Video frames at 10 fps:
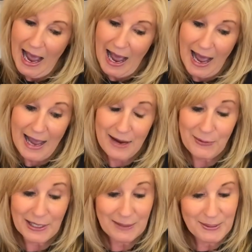I
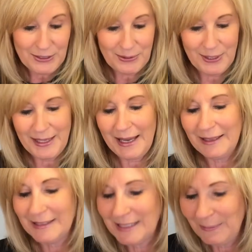recommend doing
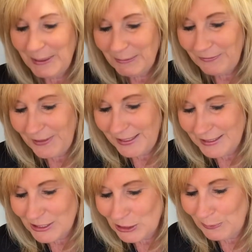that. Some people find
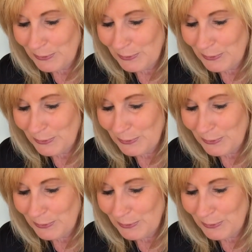it super